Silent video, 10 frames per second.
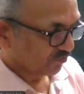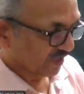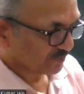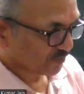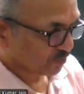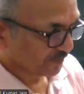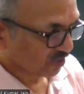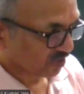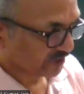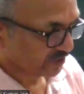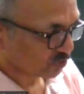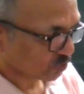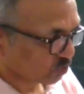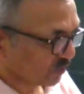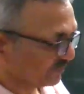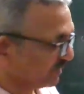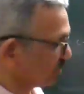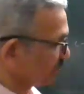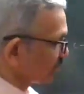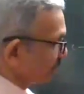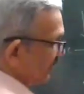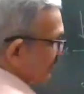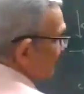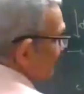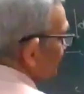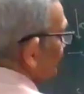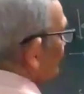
1 propanol into 2 aminopropane.